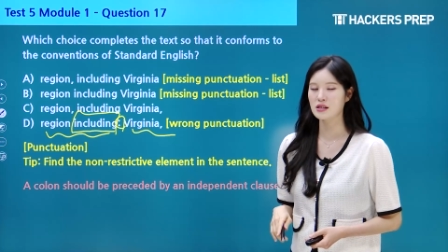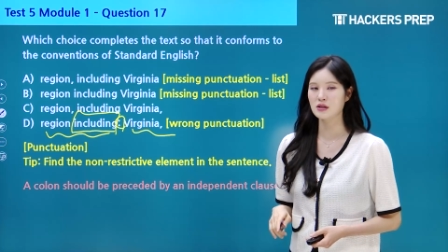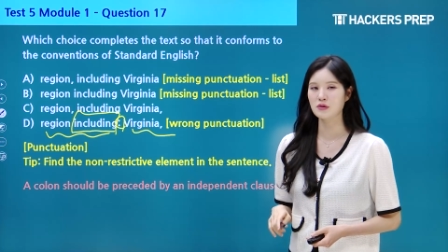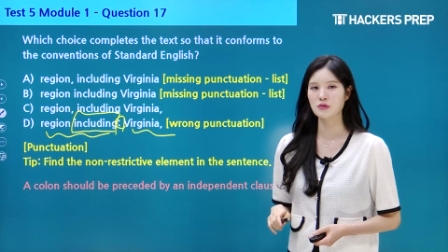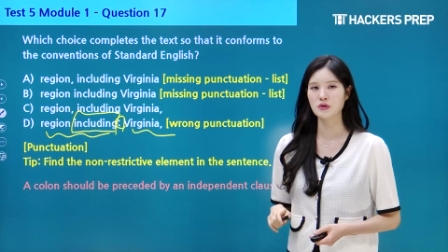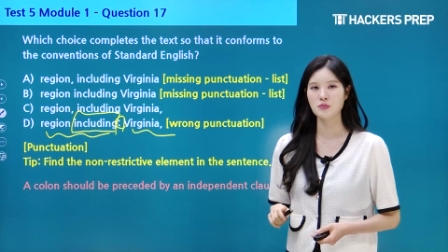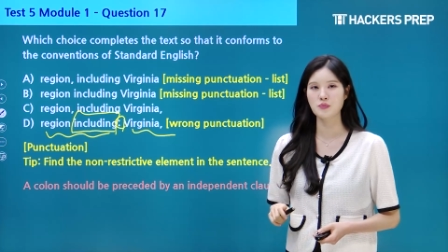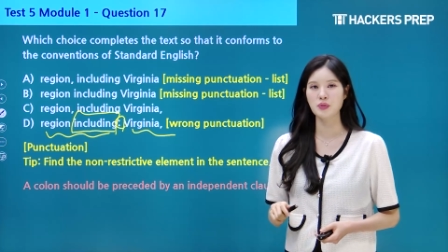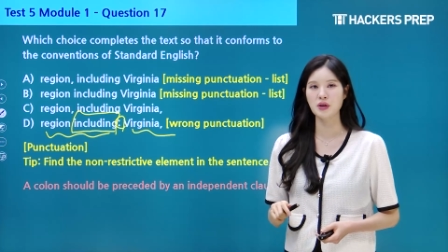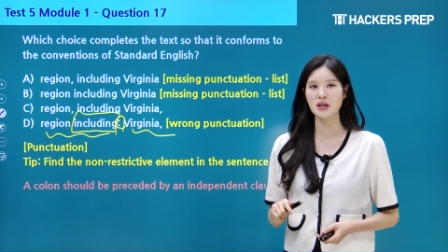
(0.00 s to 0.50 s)
It
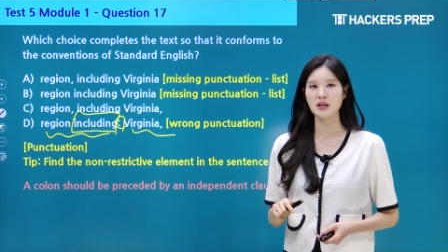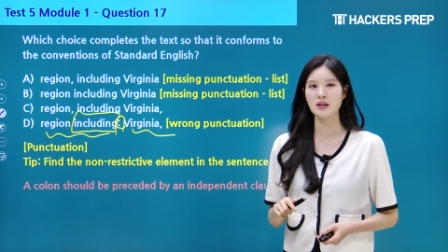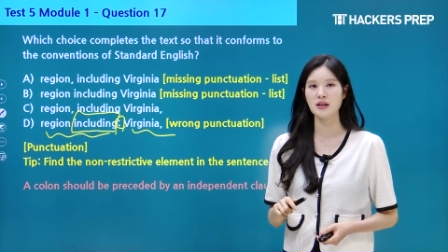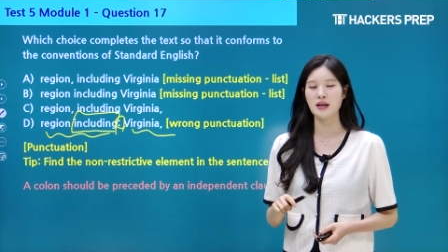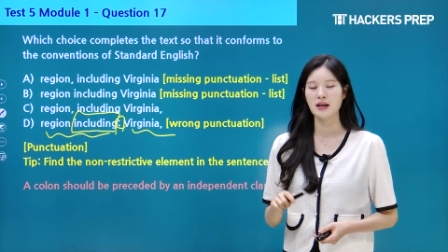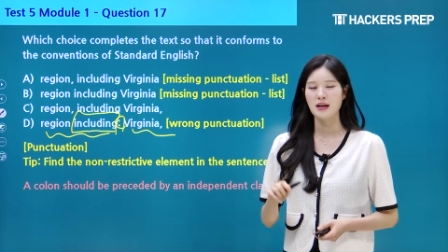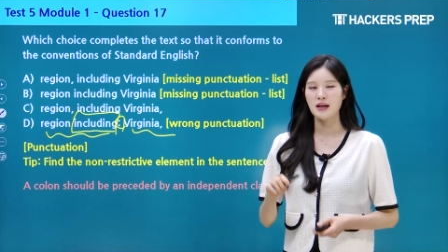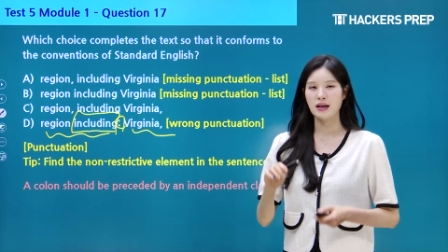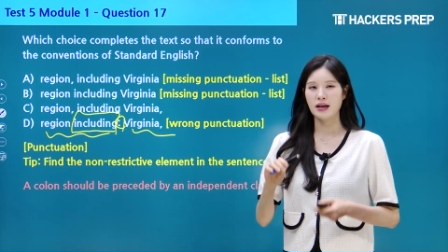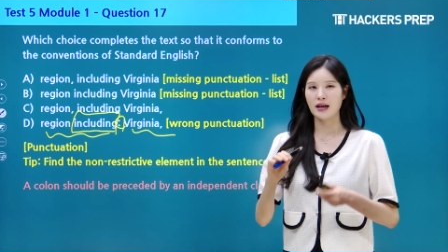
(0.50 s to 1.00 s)
would be
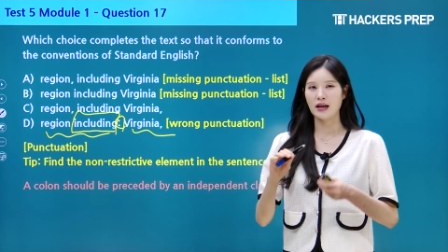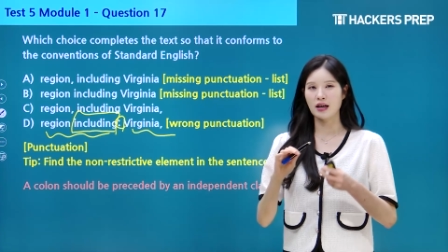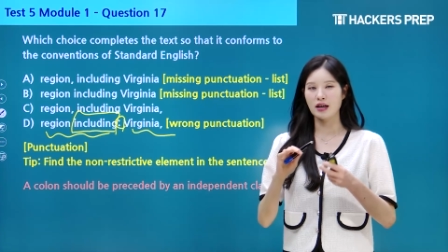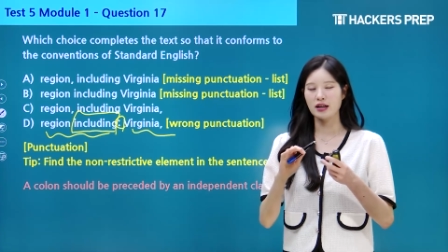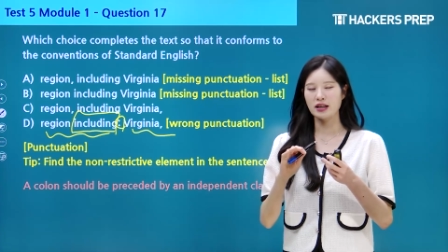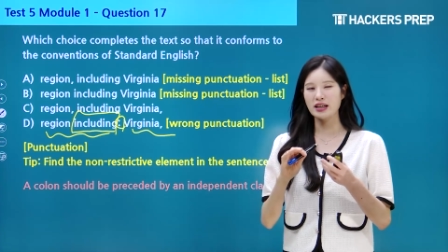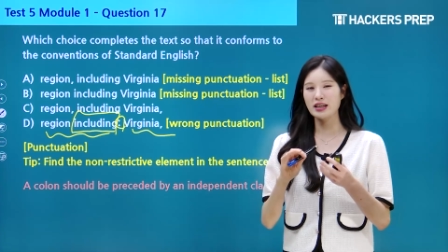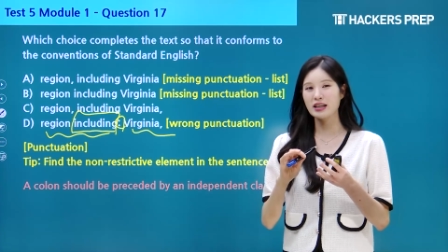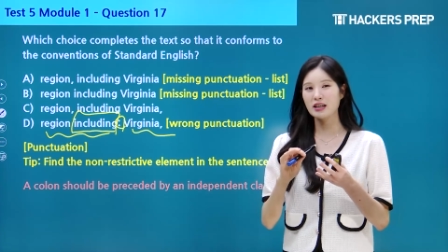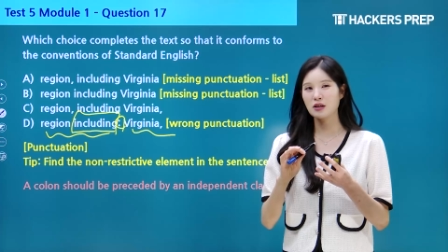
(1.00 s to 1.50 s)
an
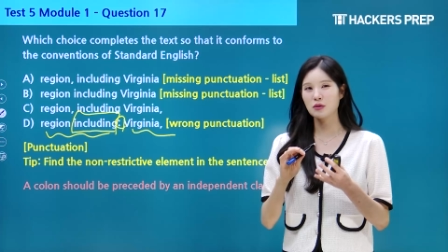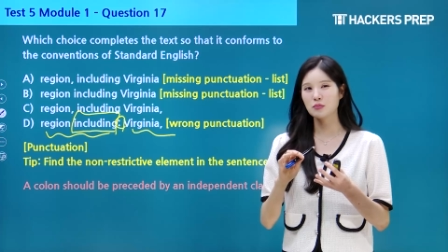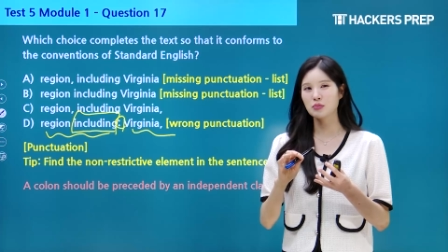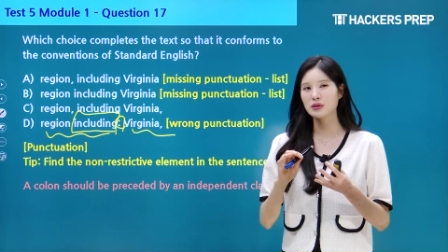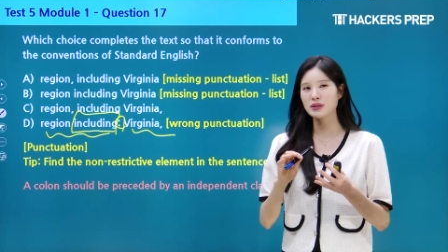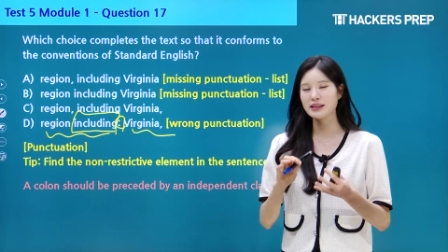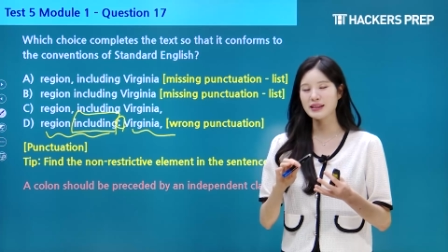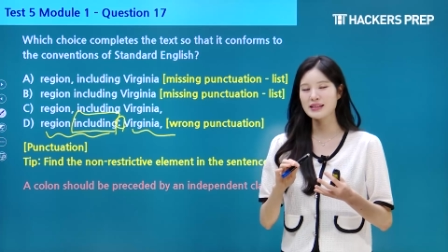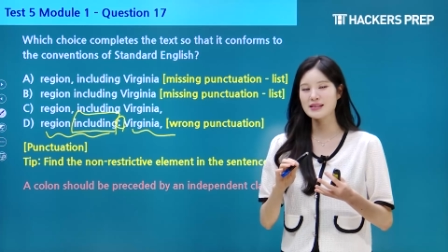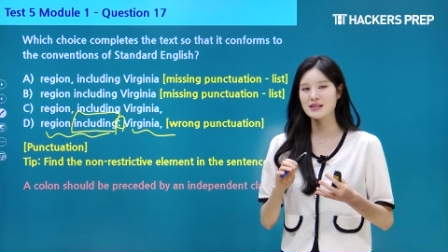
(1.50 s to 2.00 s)

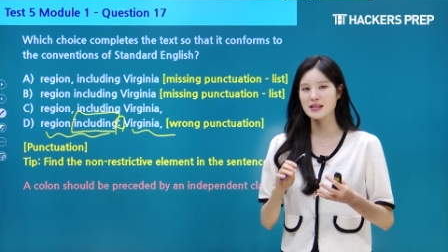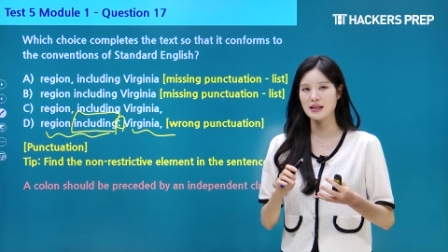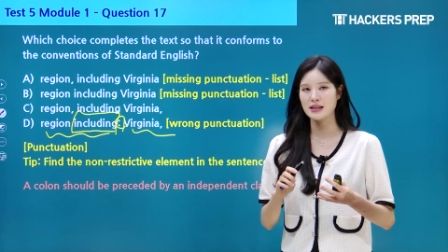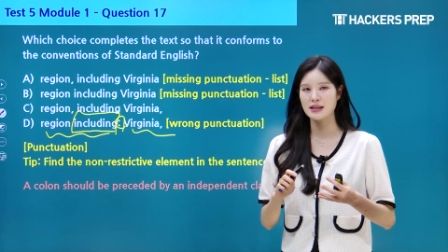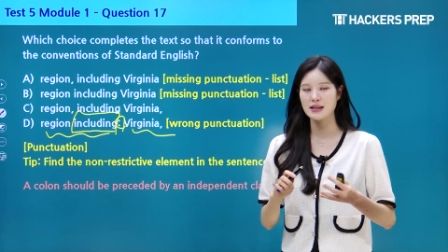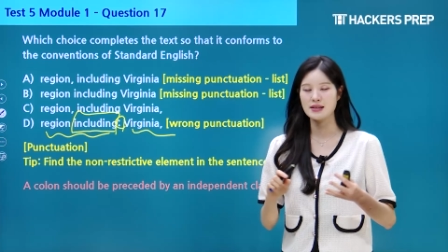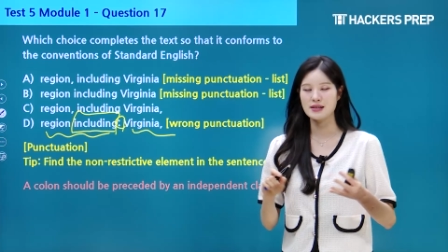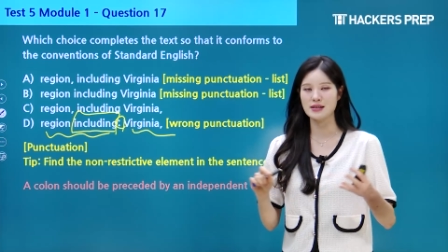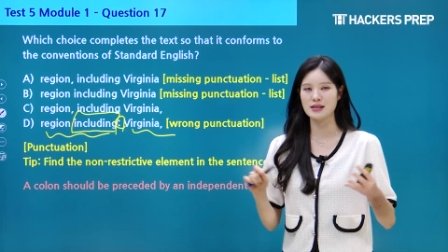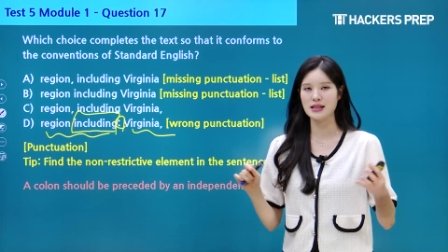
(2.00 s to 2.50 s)
incomplete
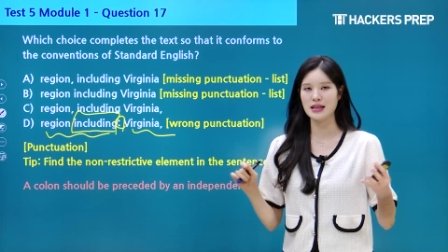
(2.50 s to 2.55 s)
sentence